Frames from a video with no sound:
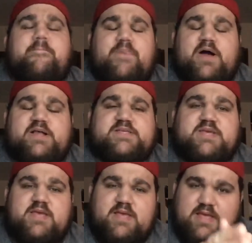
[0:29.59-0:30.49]

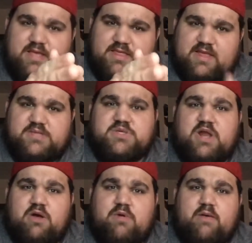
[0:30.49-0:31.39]
But that's
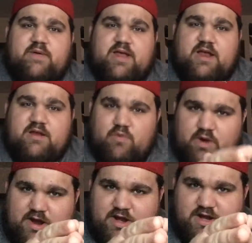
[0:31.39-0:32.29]
not why we're here.
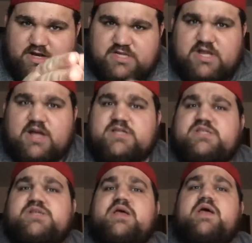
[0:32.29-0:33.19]
We're here to
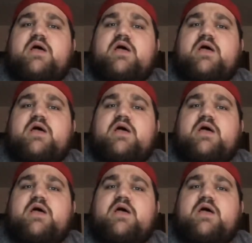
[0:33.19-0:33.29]
discuss